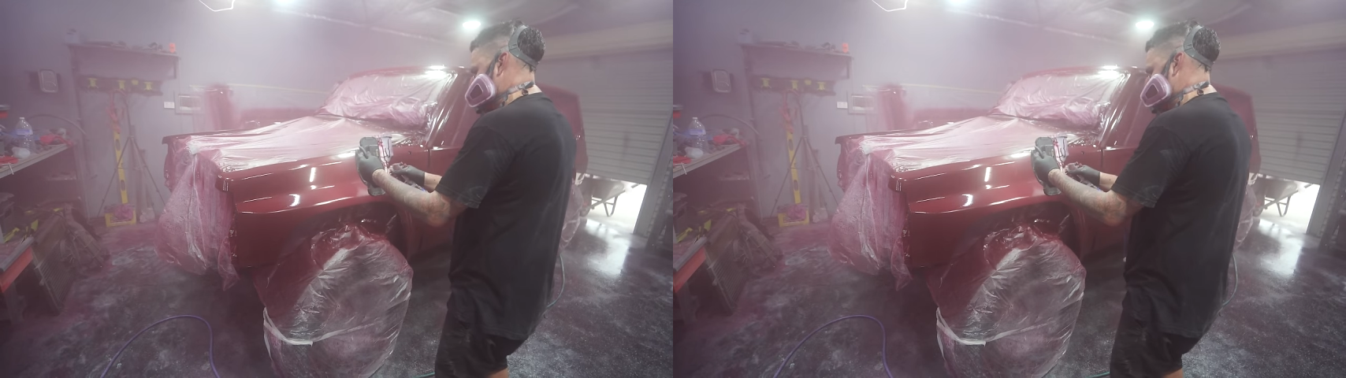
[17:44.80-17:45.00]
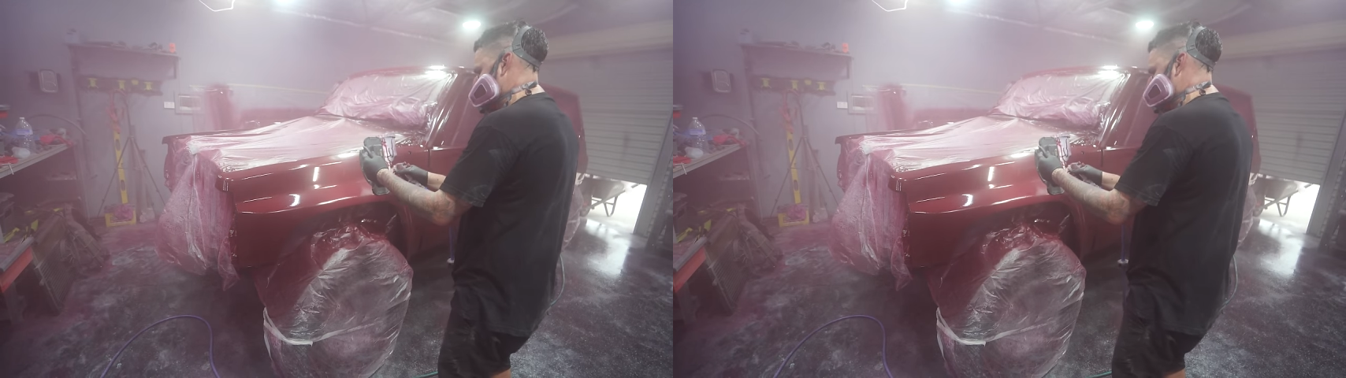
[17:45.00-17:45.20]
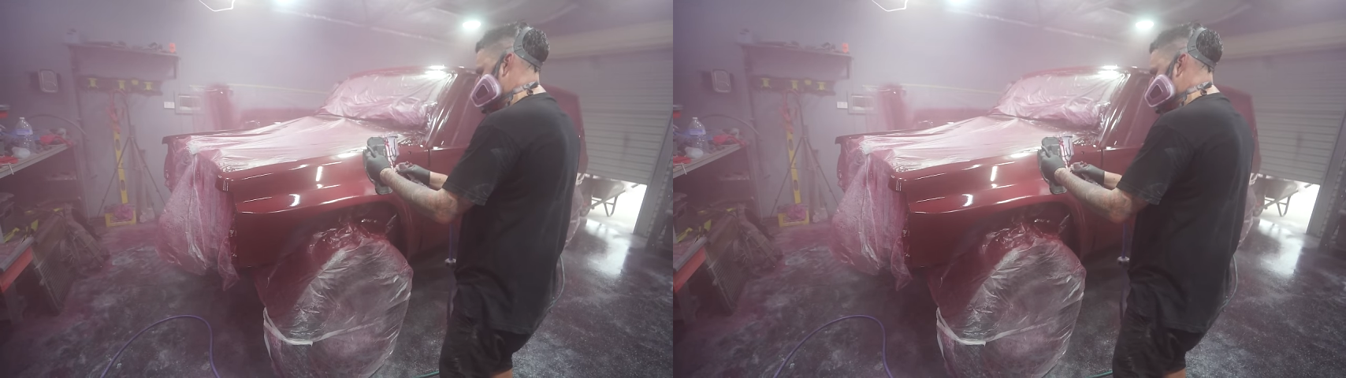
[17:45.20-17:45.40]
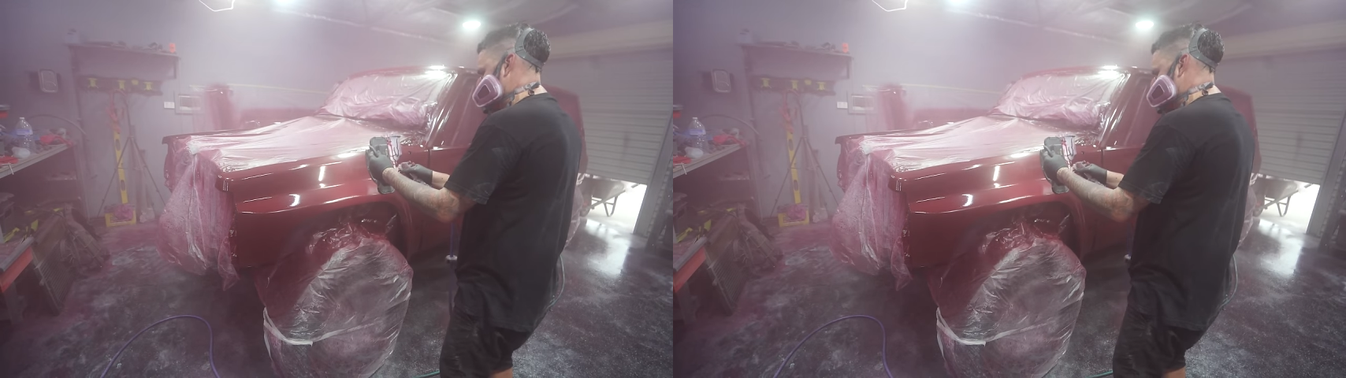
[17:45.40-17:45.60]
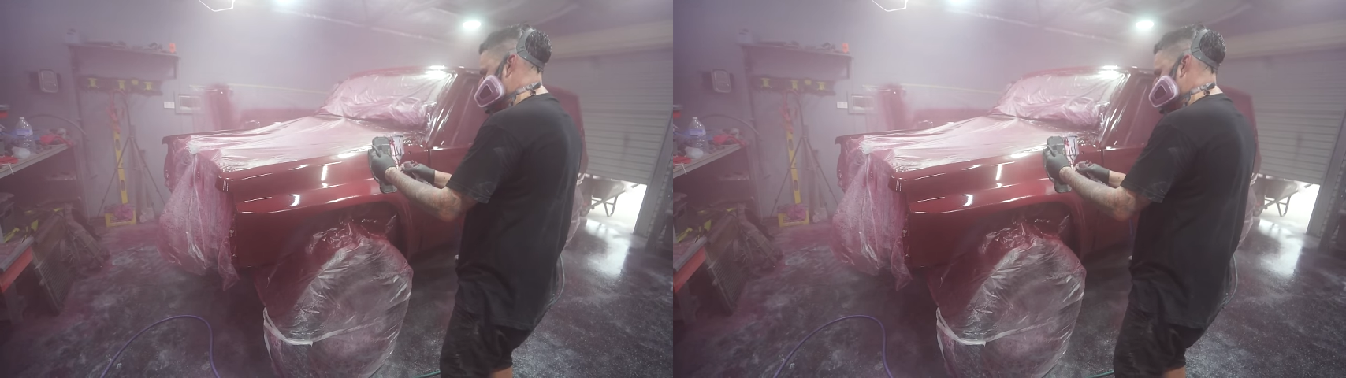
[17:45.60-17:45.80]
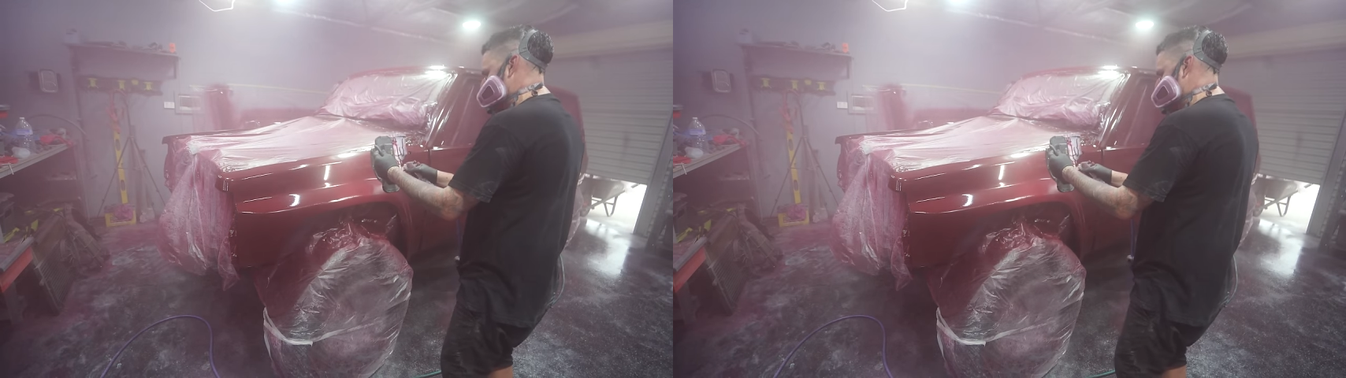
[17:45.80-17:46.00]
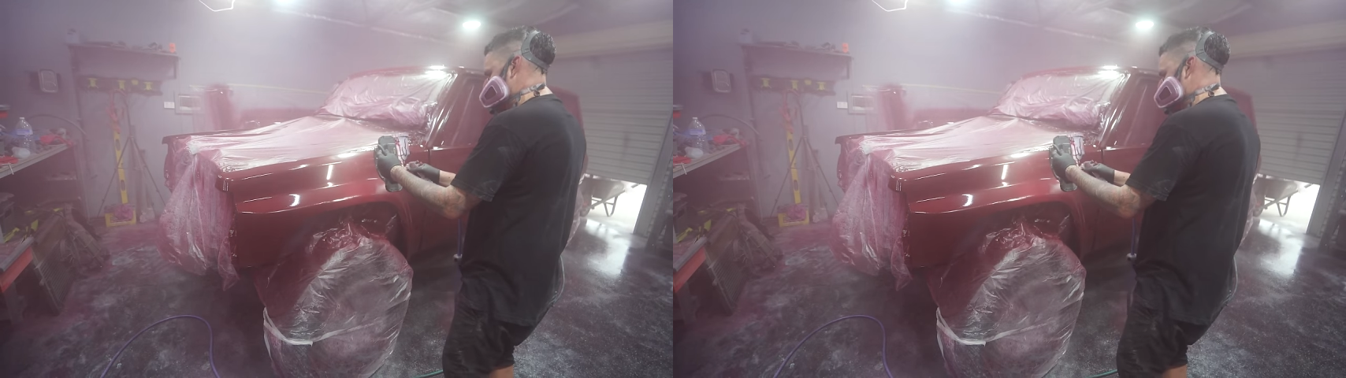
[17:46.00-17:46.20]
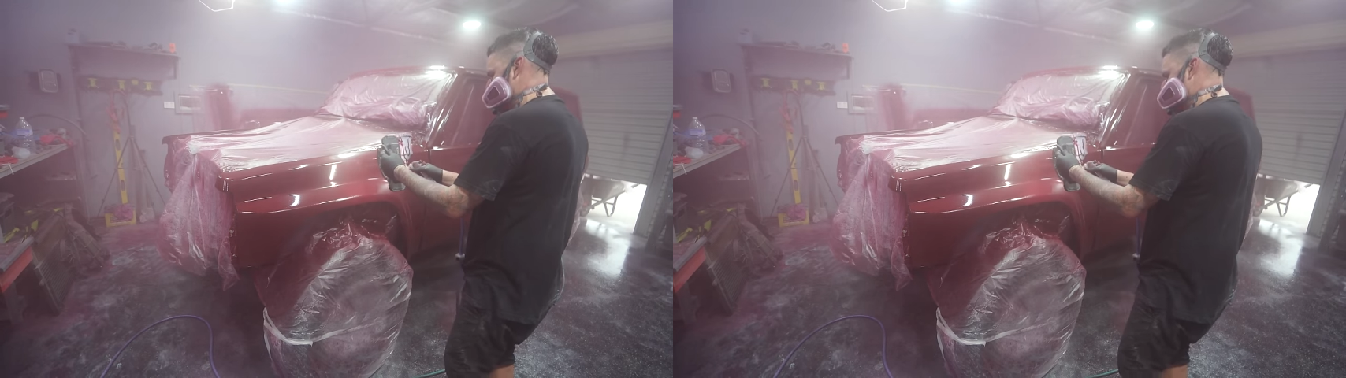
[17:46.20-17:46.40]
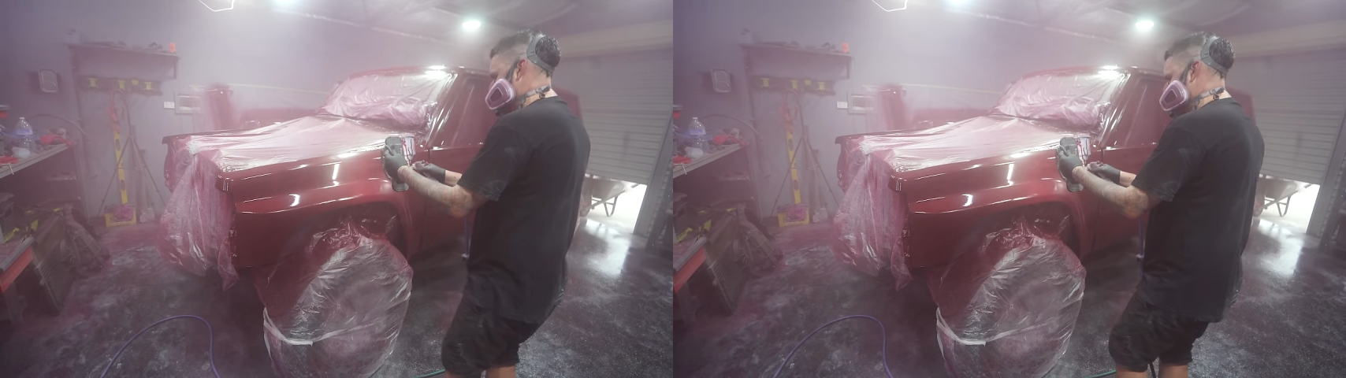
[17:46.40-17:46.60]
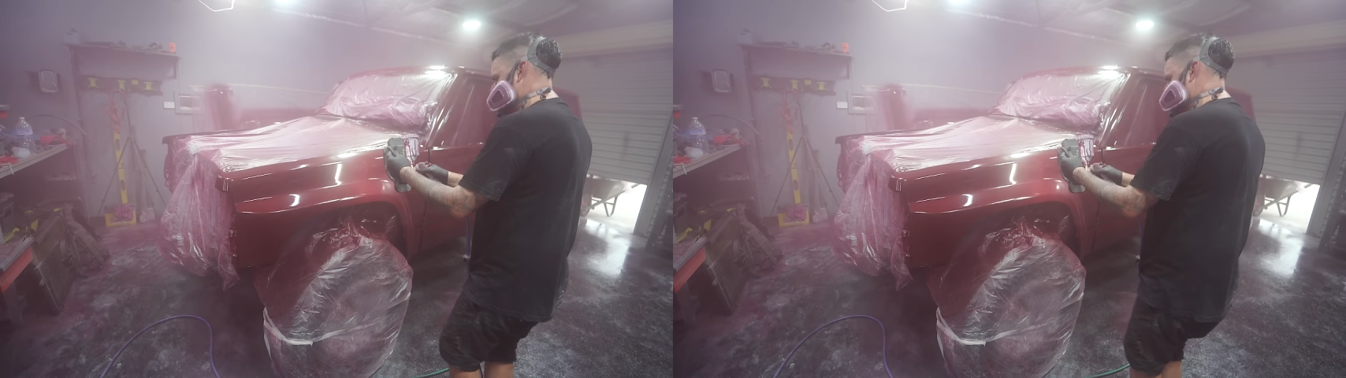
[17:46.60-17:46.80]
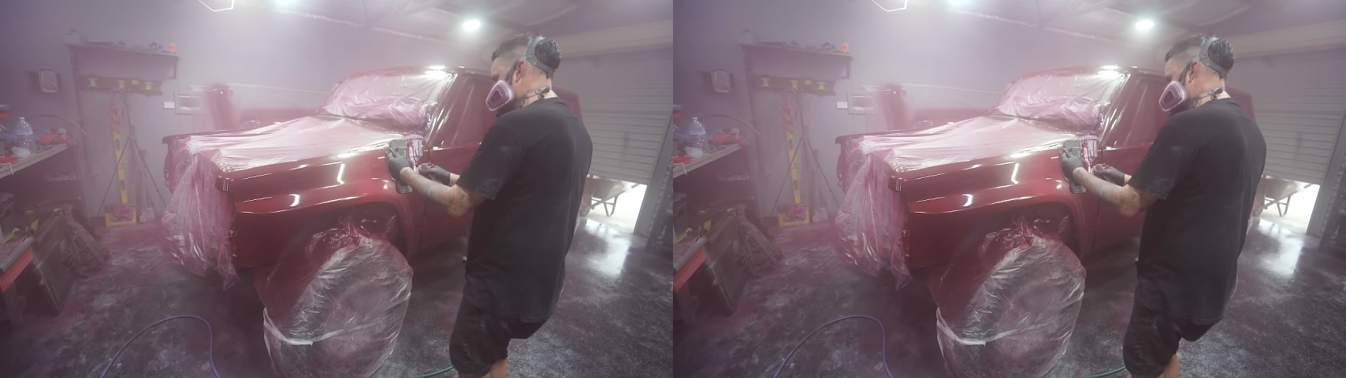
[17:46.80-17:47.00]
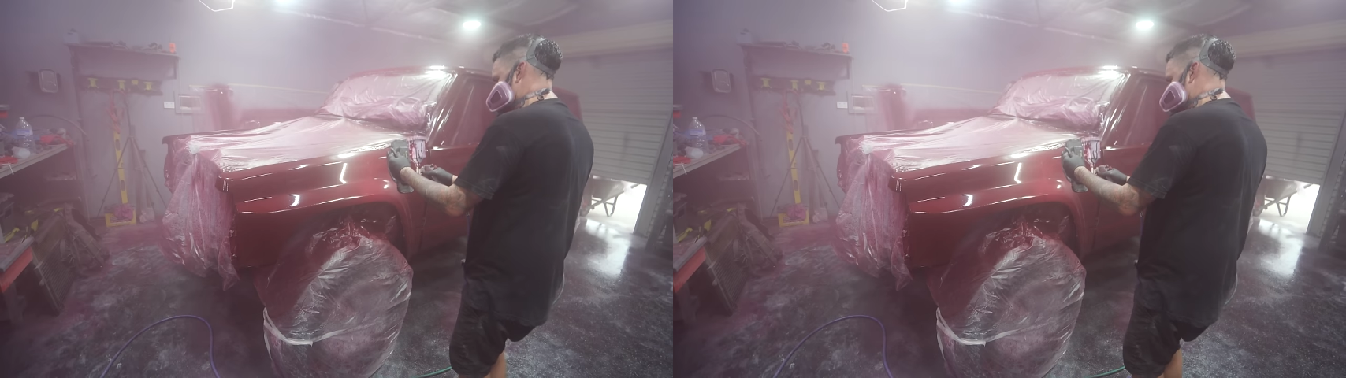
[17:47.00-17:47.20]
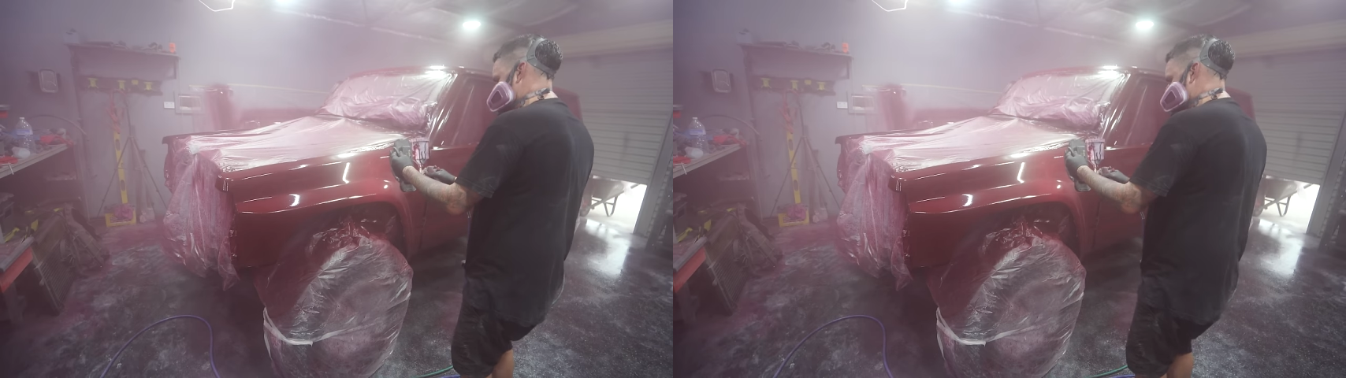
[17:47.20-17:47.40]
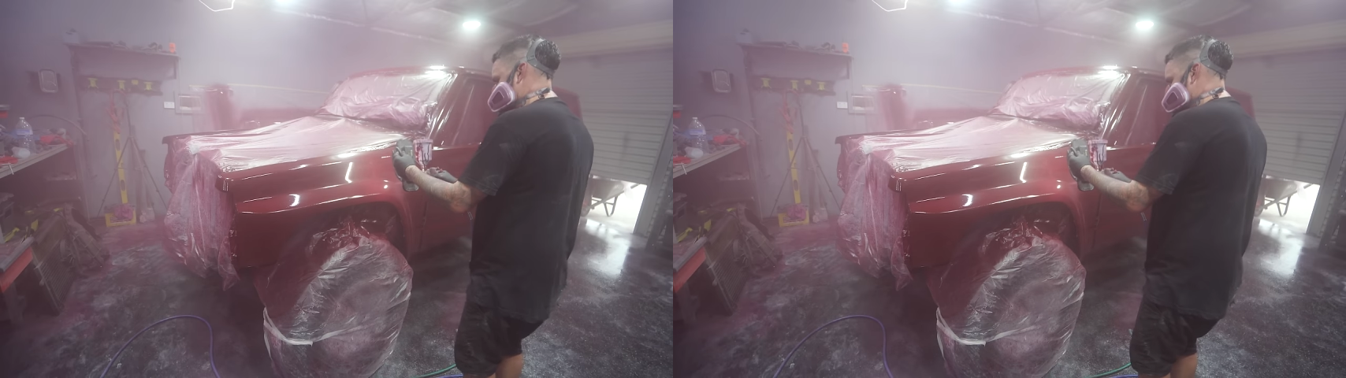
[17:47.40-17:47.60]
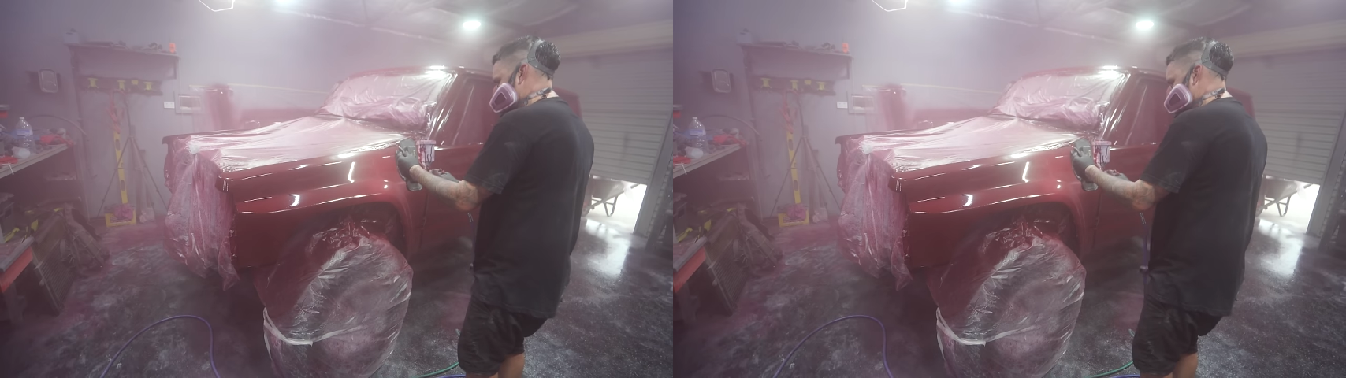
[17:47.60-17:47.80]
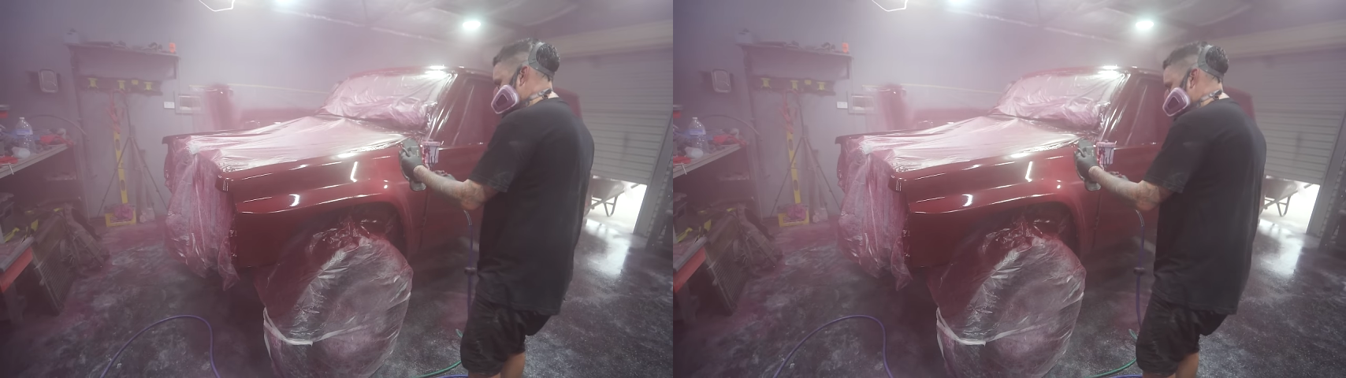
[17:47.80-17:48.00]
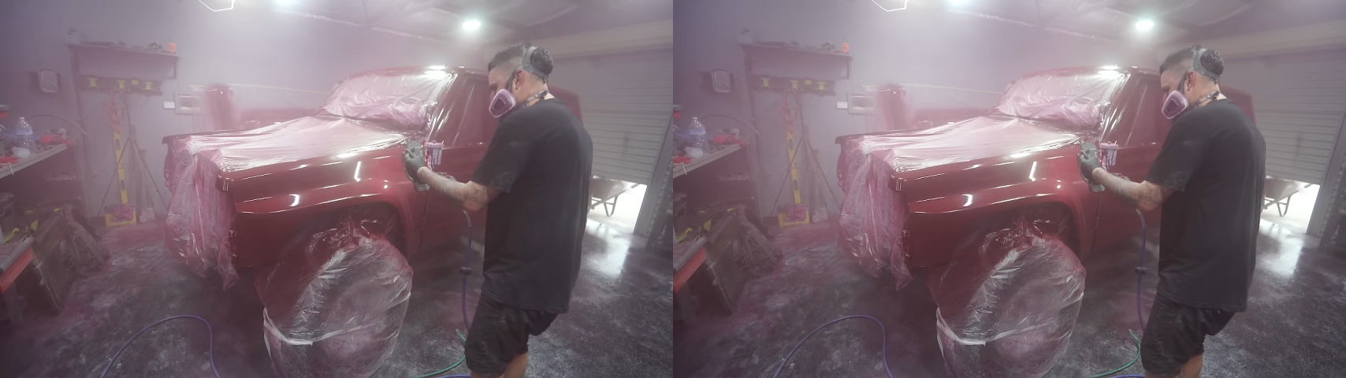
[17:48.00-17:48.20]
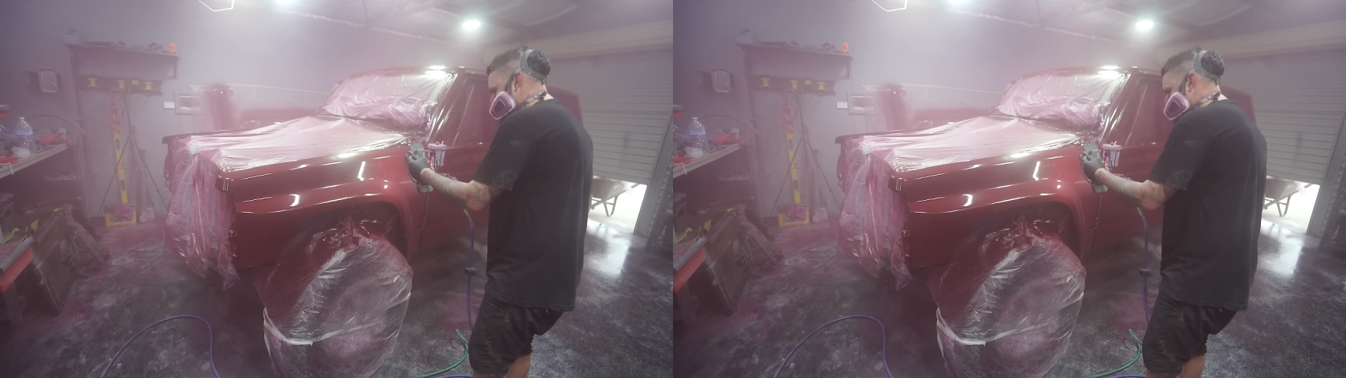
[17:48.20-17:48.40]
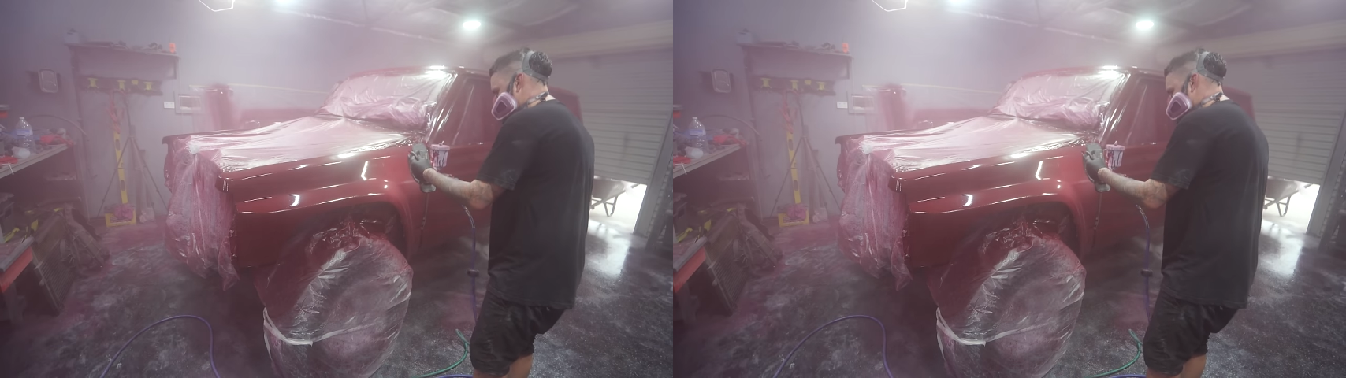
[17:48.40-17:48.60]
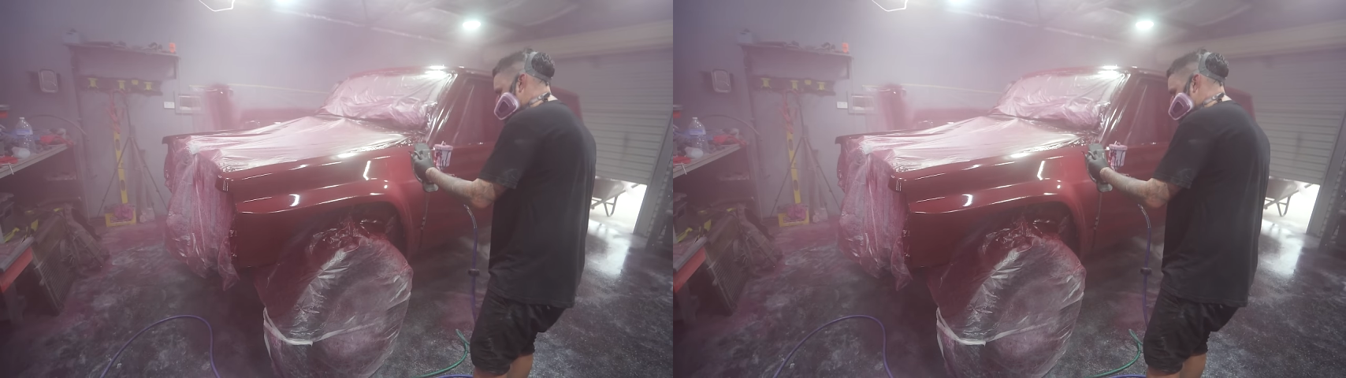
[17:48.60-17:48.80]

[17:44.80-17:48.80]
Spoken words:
(no speaker visible)